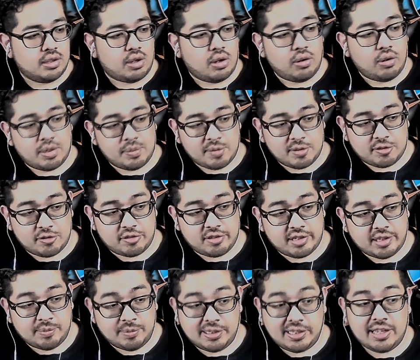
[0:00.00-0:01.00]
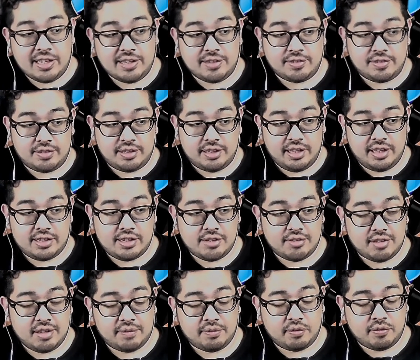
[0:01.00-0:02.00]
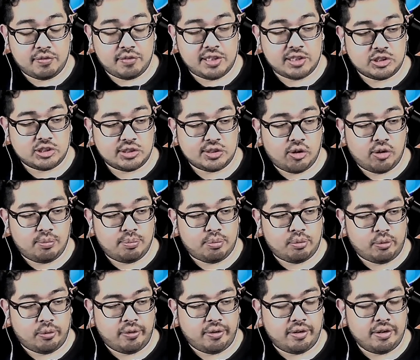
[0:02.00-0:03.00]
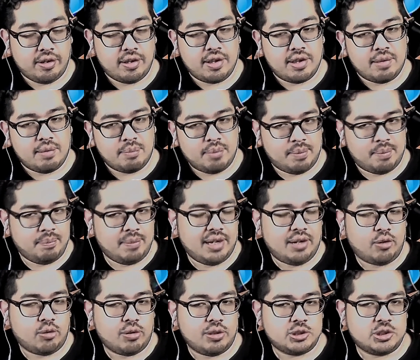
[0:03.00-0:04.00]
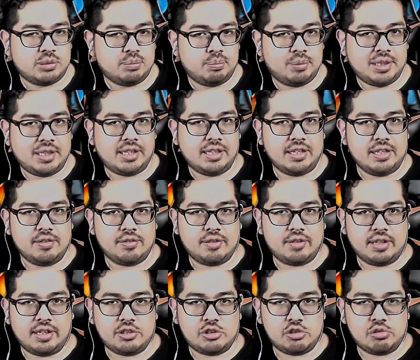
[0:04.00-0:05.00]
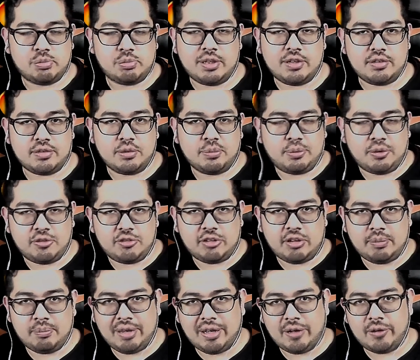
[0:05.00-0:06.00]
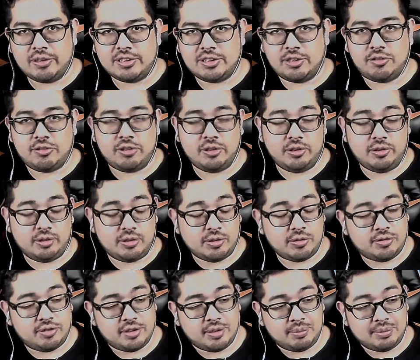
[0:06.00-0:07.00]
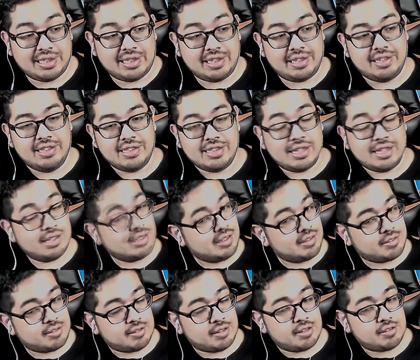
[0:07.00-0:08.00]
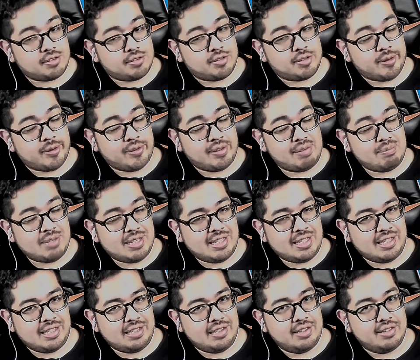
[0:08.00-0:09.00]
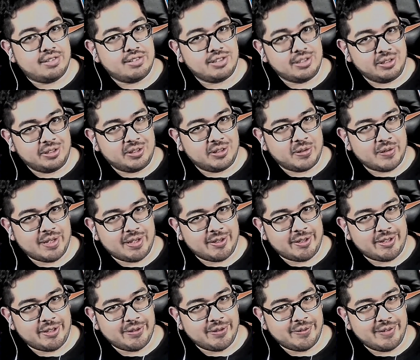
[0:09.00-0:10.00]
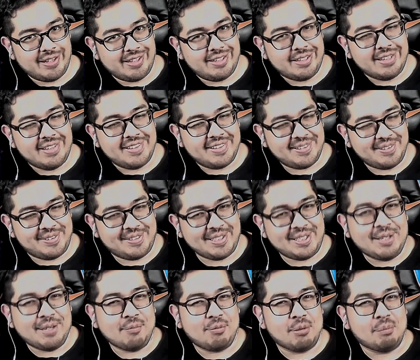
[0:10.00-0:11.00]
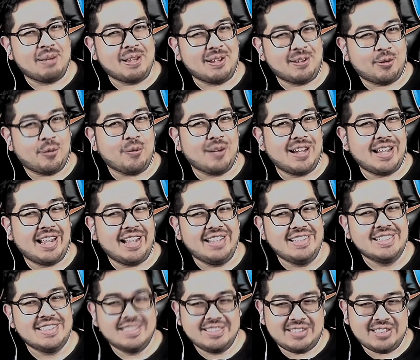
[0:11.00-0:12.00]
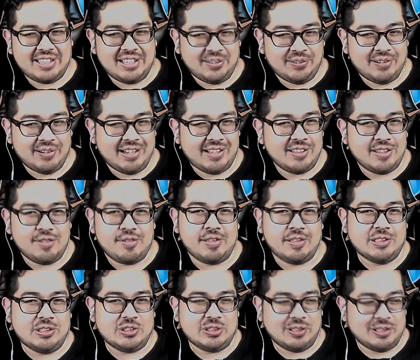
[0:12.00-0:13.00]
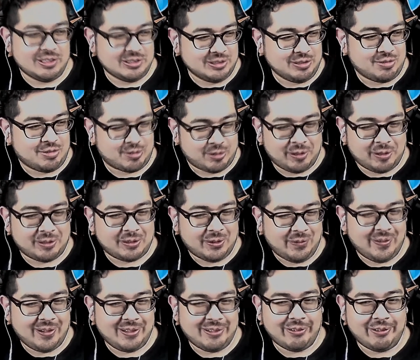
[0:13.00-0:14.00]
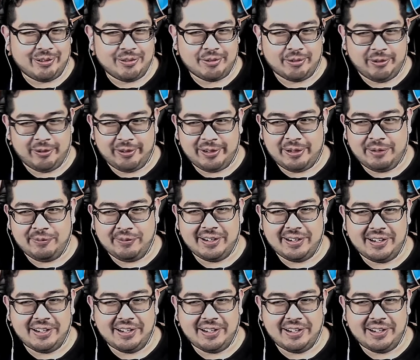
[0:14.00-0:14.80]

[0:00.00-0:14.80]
Okay, Mr. Sebi, yes, he does have a flesh start board. But my question being is, like, just because a person in power tells you to do something doesn't necessarily mean you go out and do it. You think of a better way to get around this issue than just start throwing darts and hurting one